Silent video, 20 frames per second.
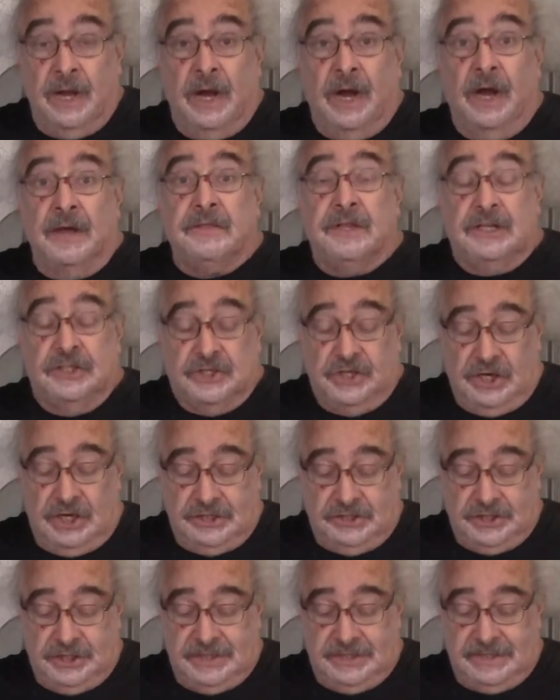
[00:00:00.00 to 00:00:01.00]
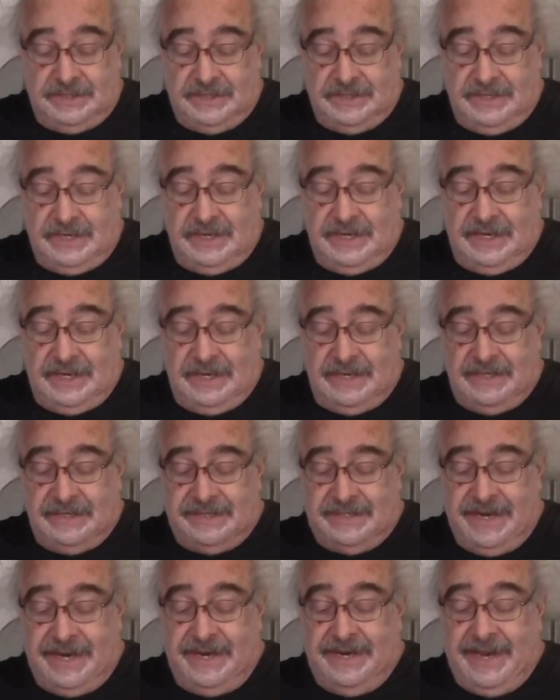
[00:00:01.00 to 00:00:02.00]
Other judges
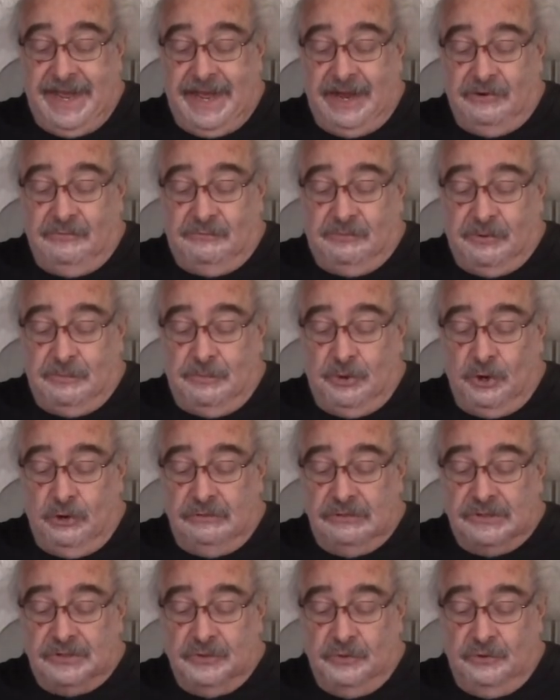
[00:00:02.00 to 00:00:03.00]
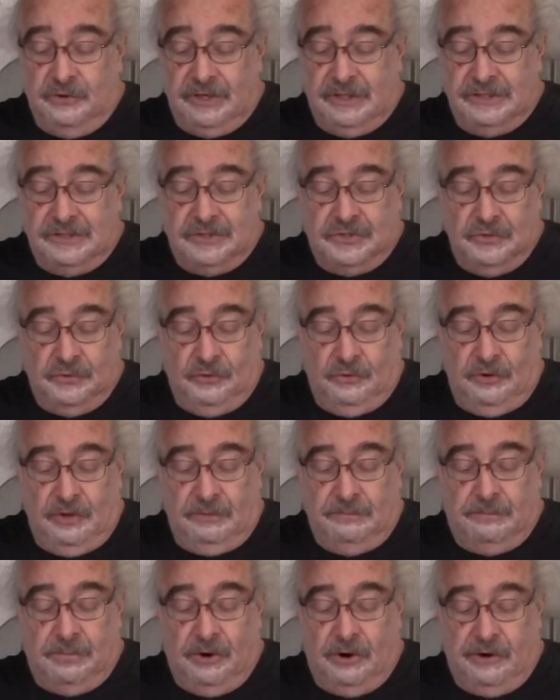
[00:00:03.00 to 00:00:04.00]
send out proposed orders to
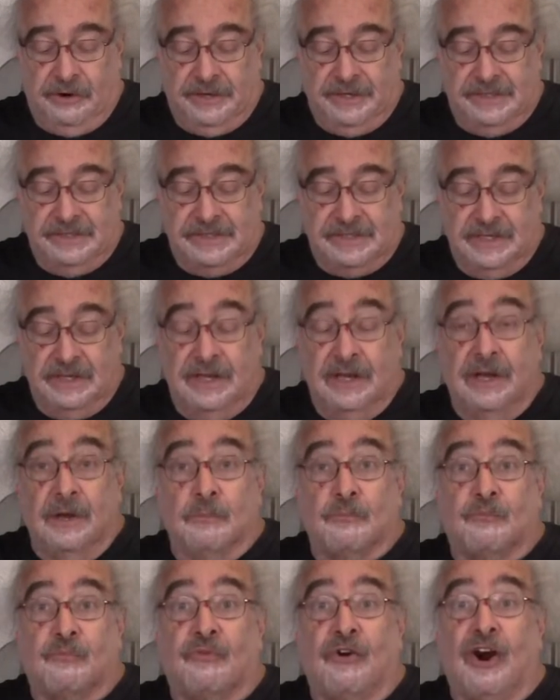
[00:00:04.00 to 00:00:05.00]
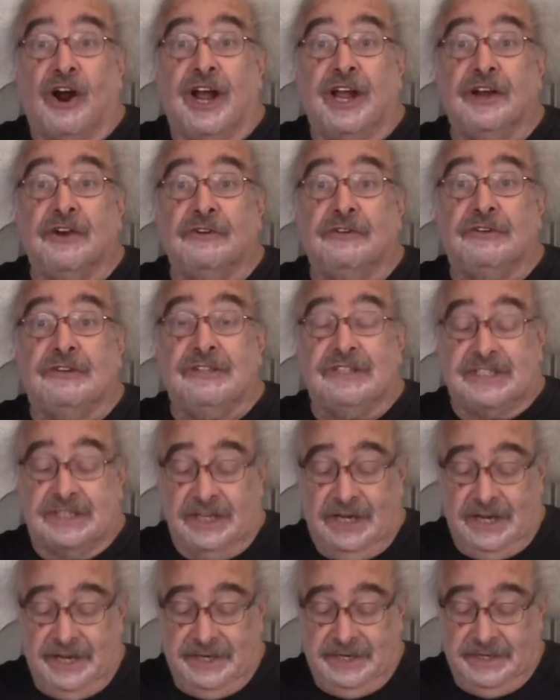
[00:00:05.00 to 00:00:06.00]
all parties prior to
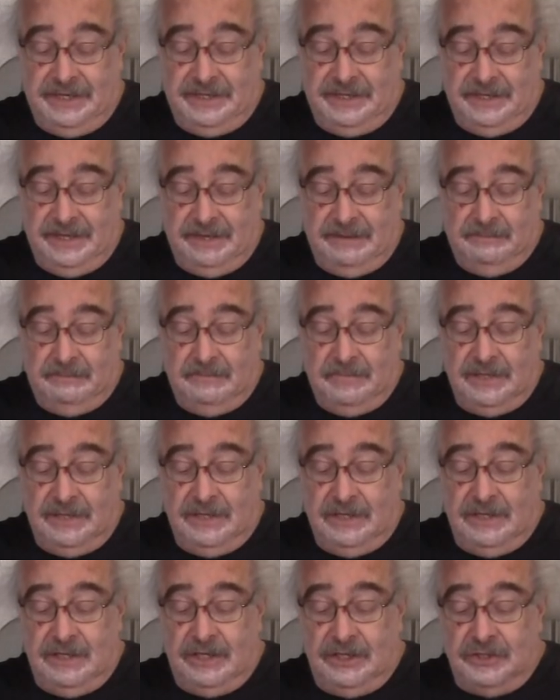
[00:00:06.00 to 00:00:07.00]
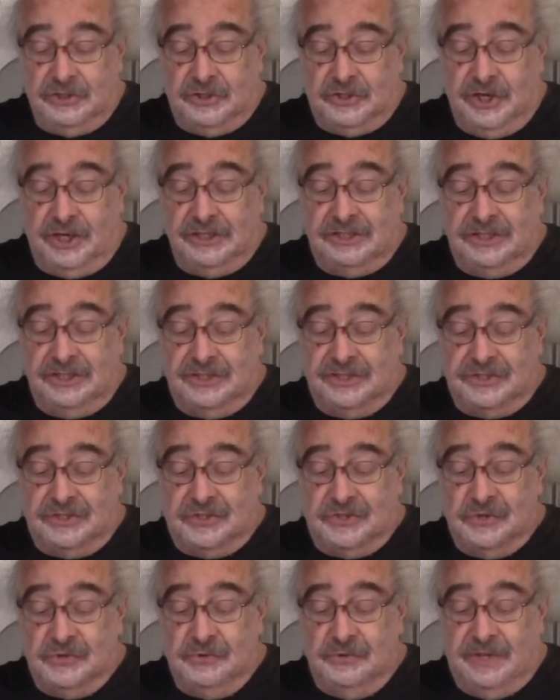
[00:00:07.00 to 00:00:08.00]
signing them. Judges
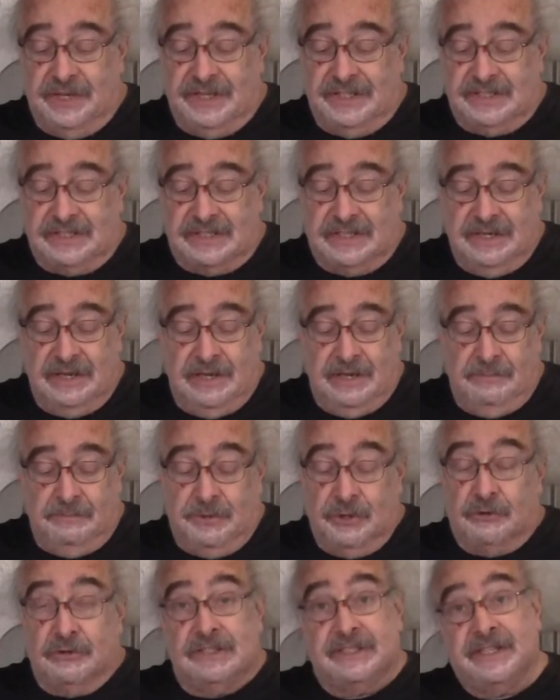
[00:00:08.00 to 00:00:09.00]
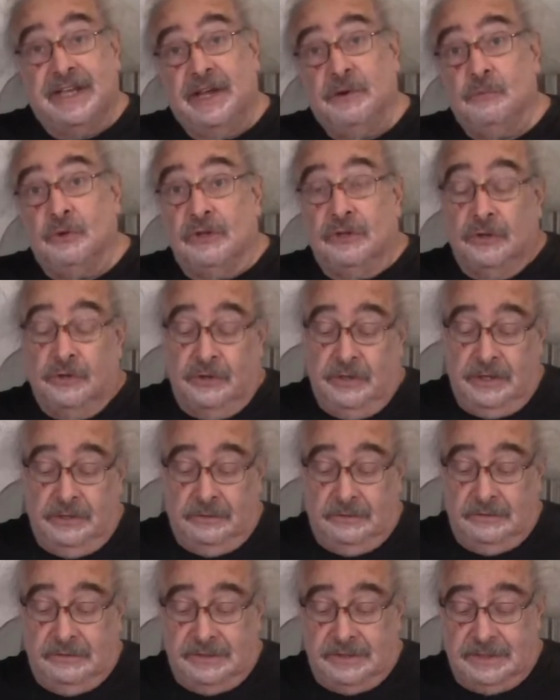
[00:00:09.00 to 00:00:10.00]
do this because they were
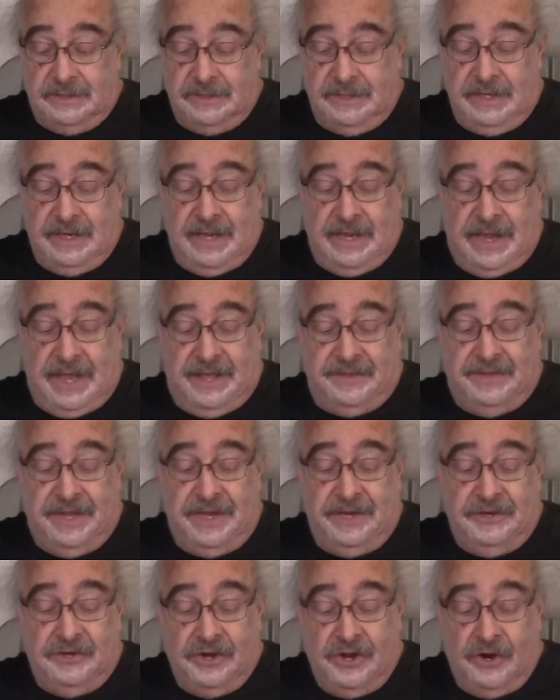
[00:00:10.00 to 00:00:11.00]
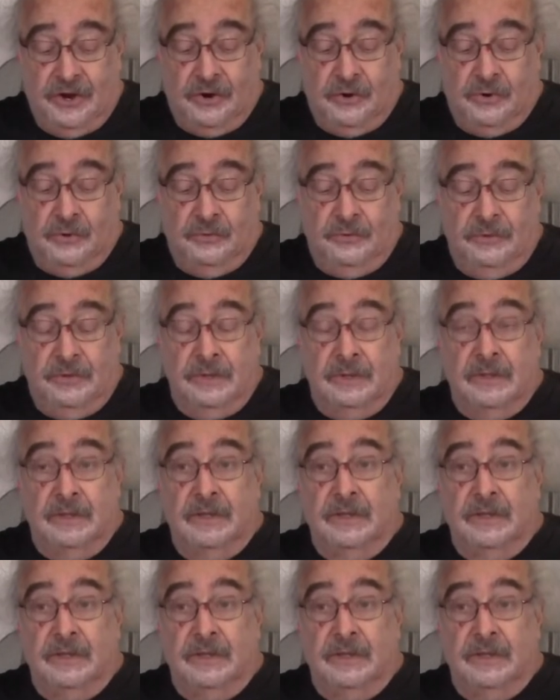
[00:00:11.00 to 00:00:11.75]
lawyers and they know